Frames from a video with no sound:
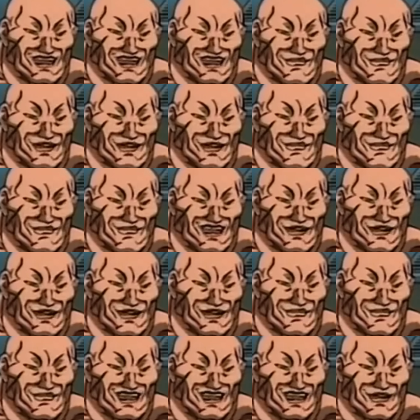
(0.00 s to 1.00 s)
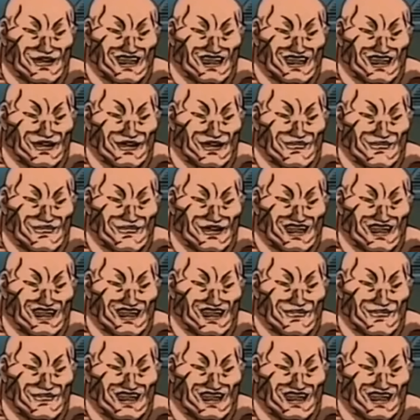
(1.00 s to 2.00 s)
Sometimes all it takes is a good
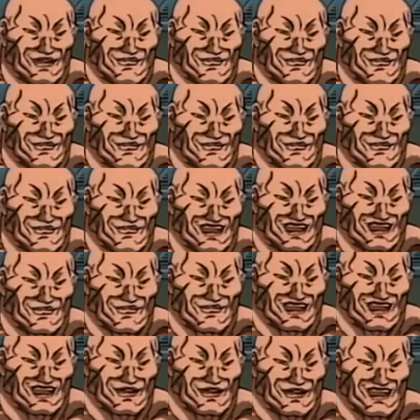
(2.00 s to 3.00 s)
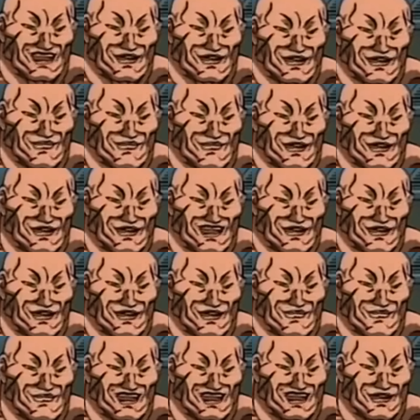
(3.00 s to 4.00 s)
hard shot. It's the perfect
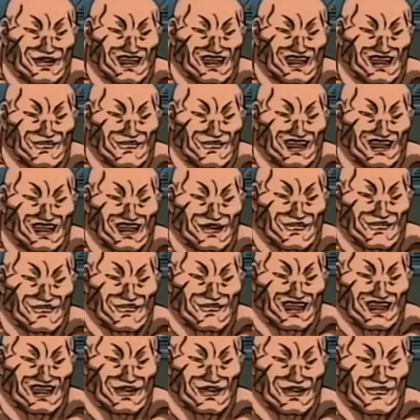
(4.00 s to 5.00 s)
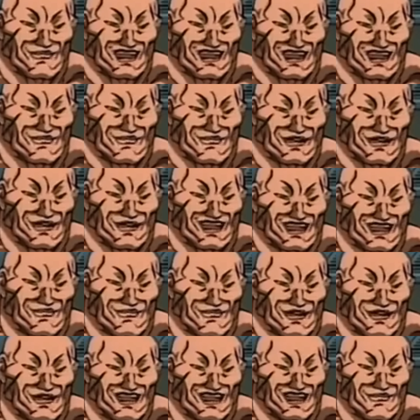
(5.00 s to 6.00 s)
prescription to make sure that I really come alive. I'm
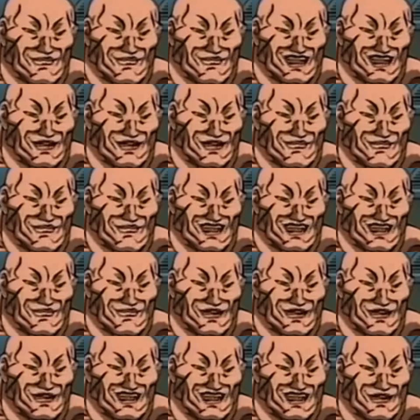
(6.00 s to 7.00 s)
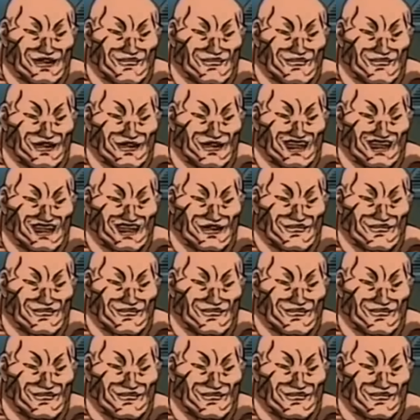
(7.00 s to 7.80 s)
glad you did that, Baki. Thank you.